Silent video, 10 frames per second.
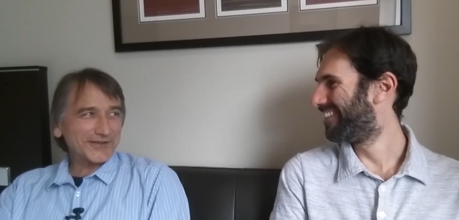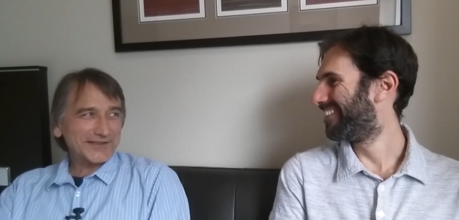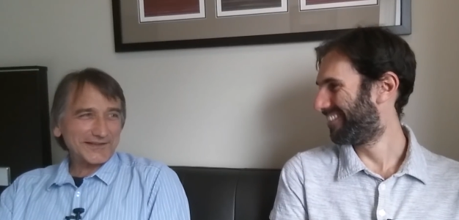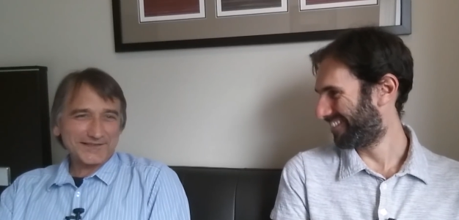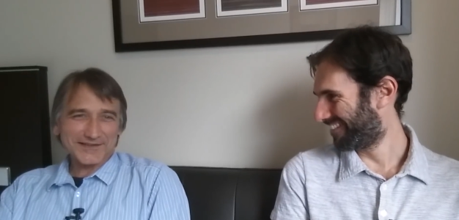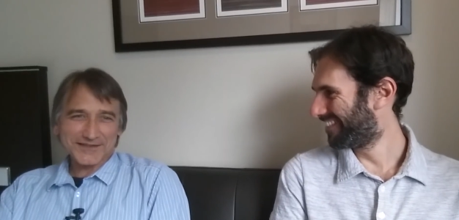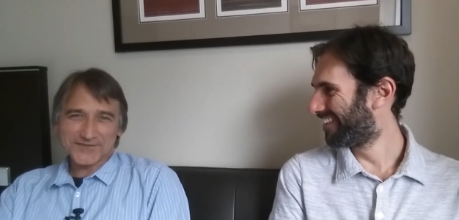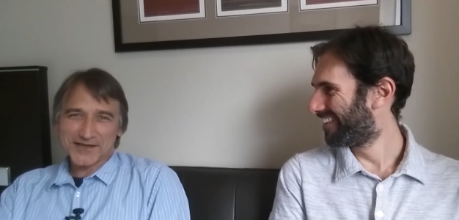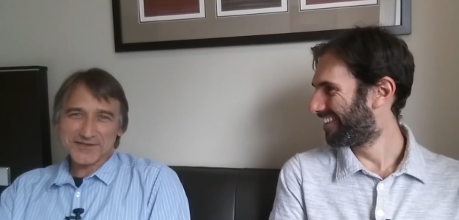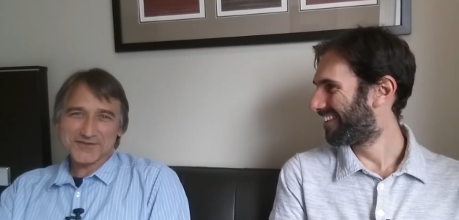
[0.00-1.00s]
Speaker 1: autistic
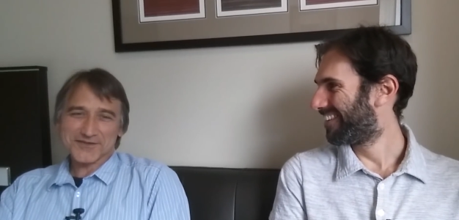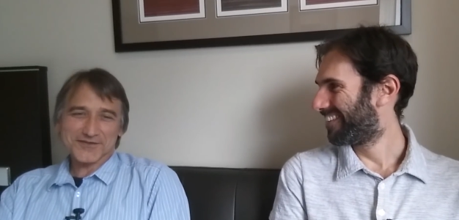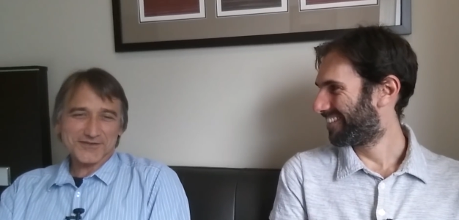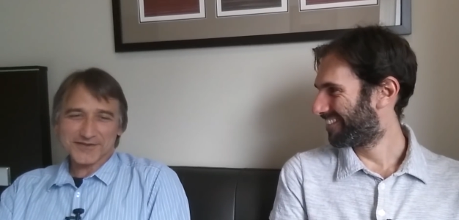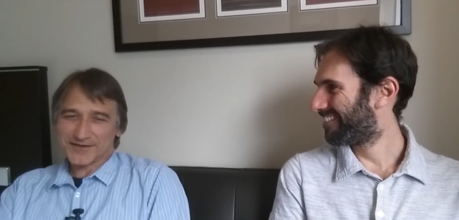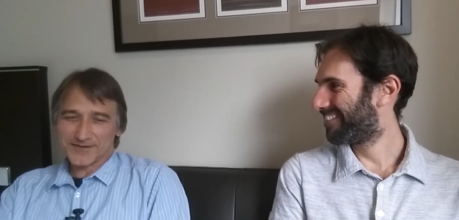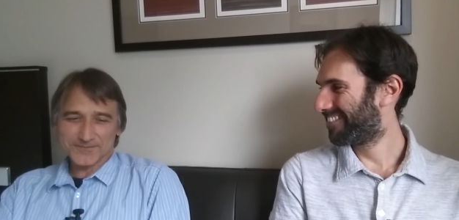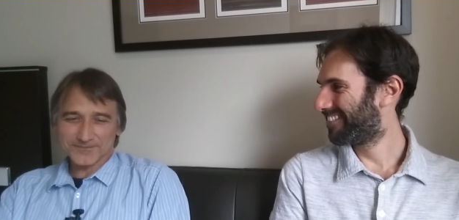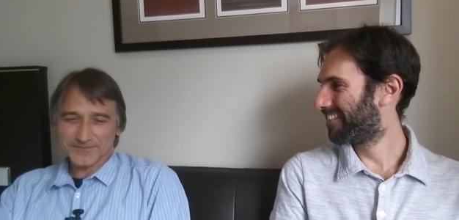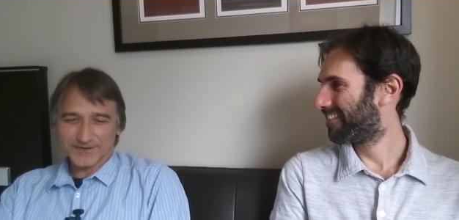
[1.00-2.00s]
advantage
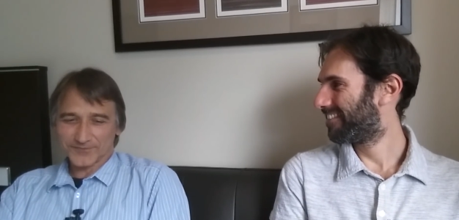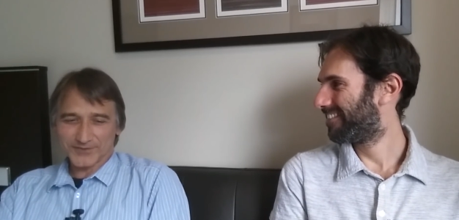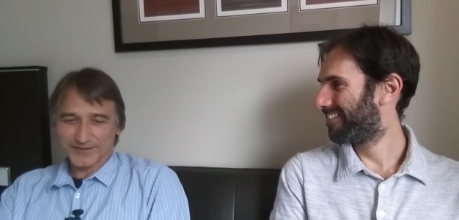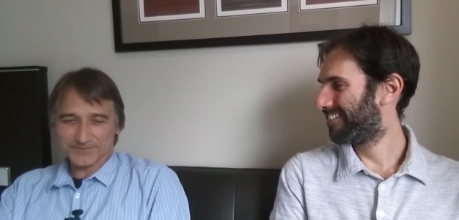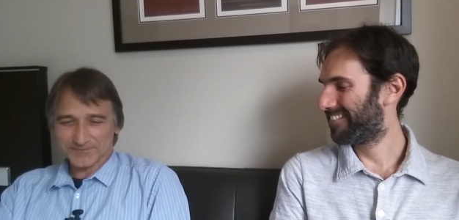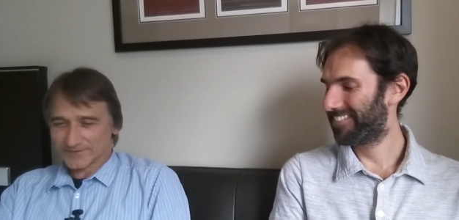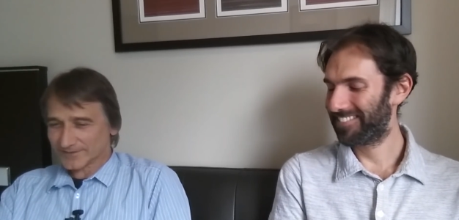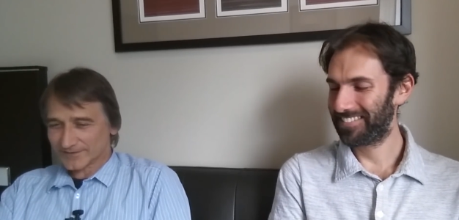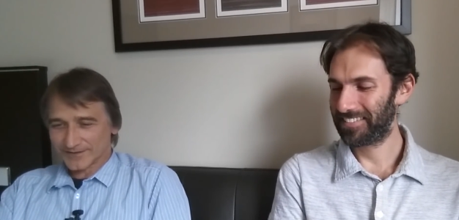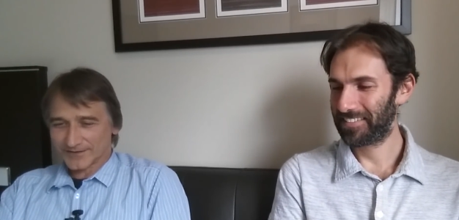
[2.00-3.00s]
um, we
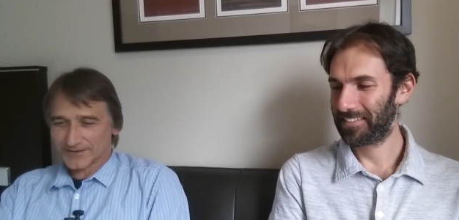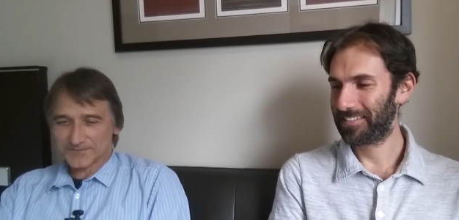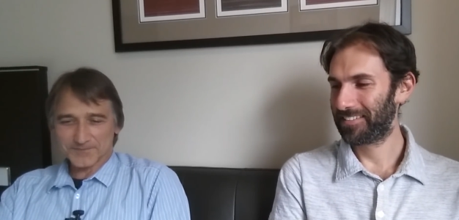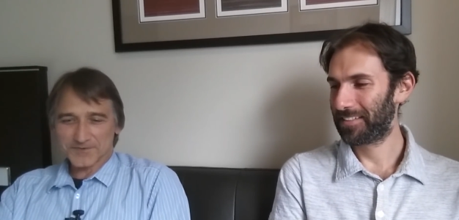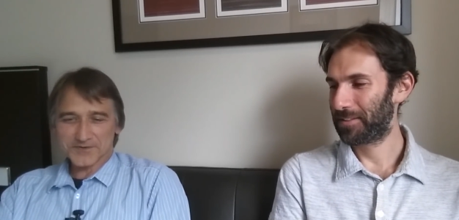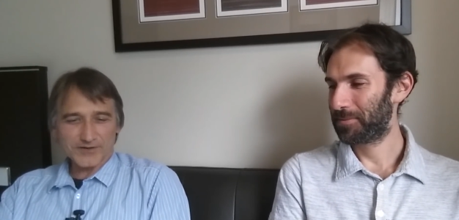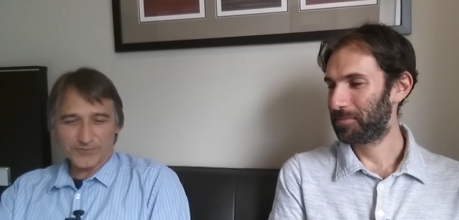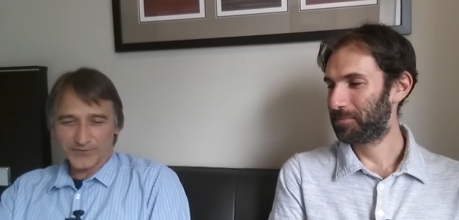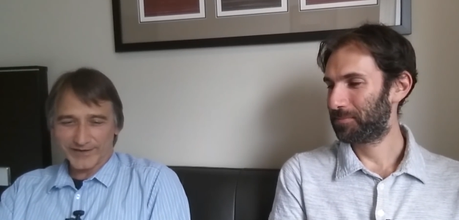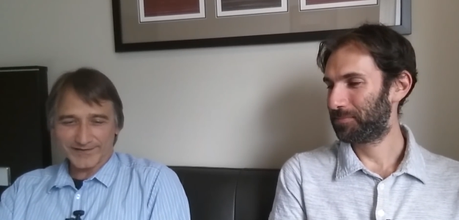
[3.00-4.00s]
uh,
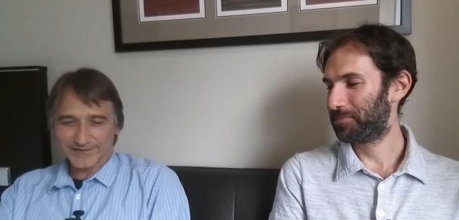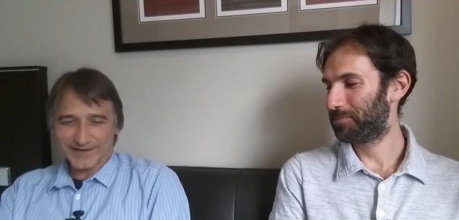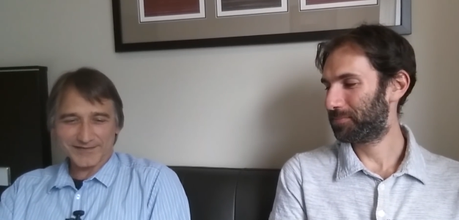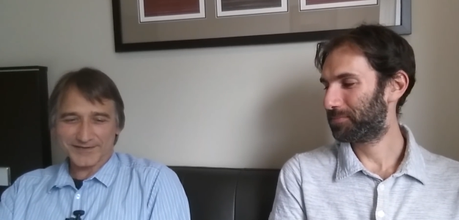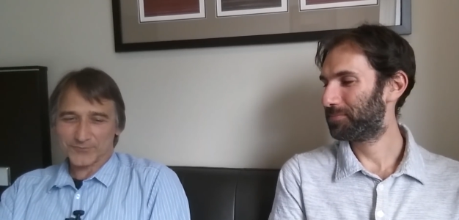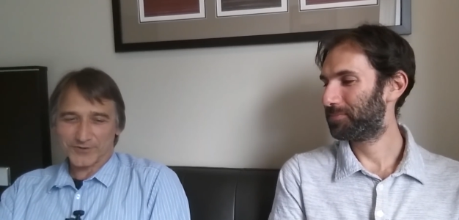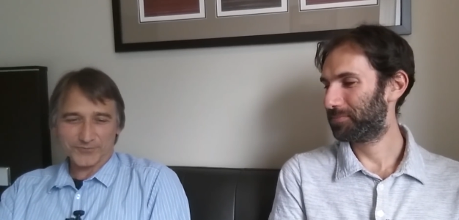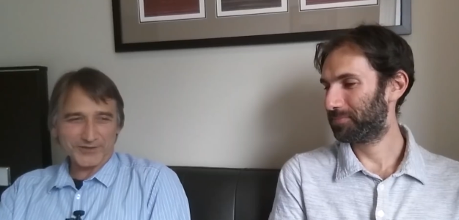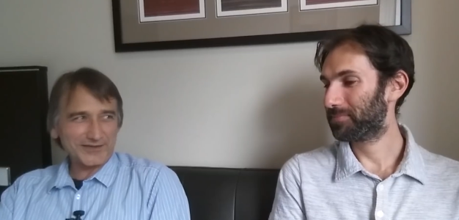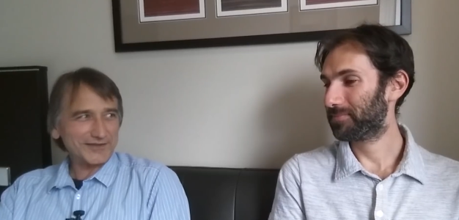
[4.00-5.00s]
know exactly
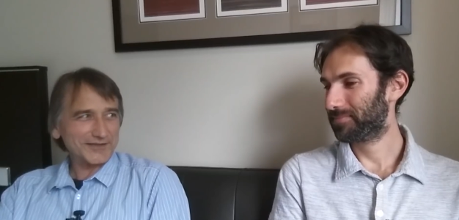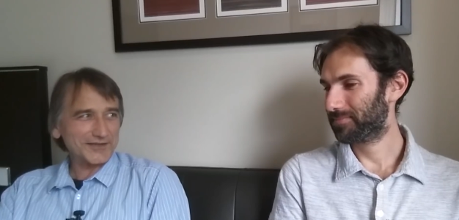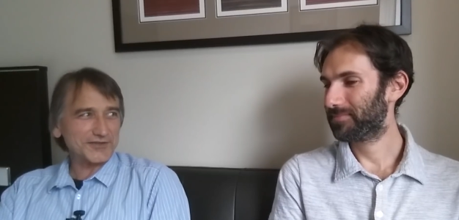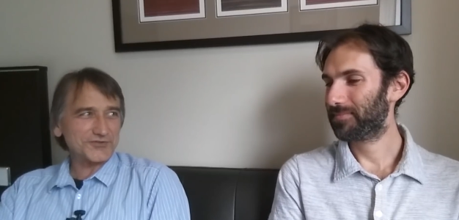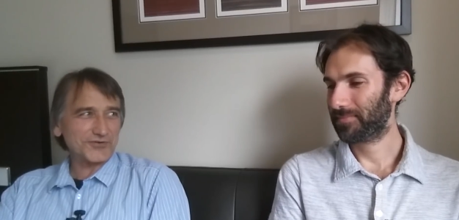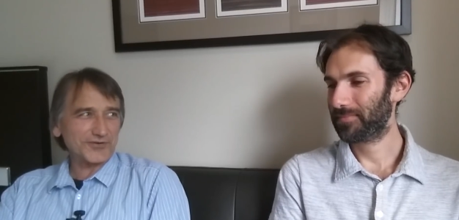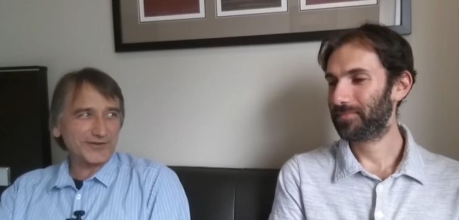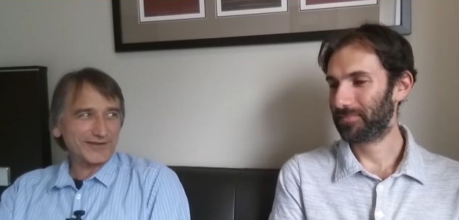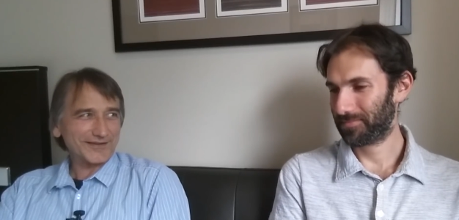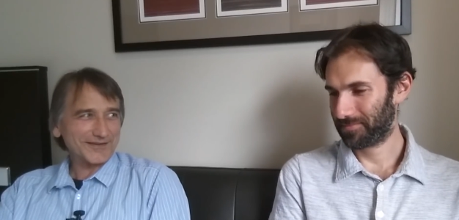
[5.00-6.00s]
what we
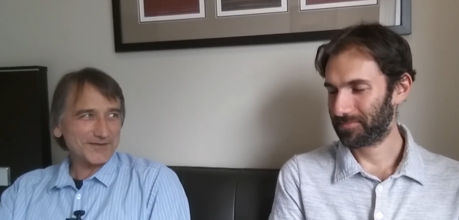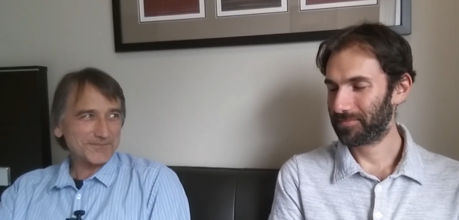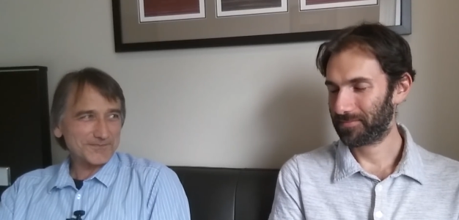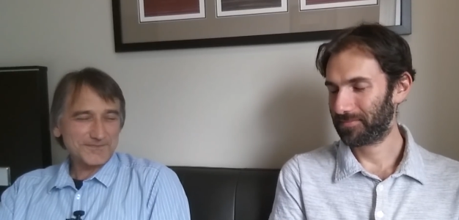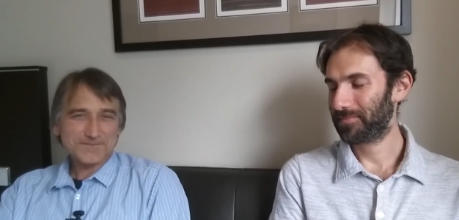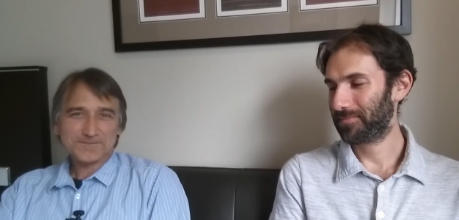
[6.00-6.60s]
enjoy um,